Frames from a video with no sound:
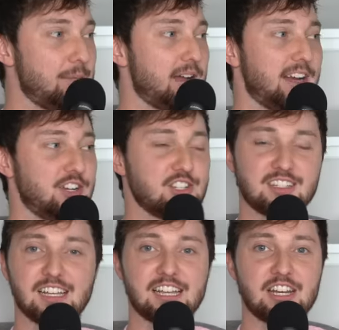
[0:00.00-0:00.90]
I'm kind of
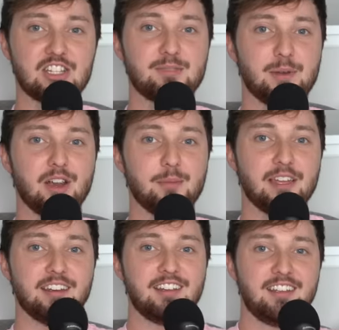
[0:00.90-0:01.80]
just like an
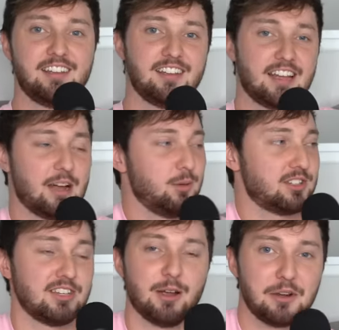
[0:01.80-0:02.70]
experiment. I will
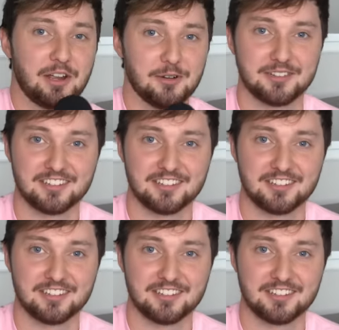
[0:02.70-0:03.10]
see how it goes.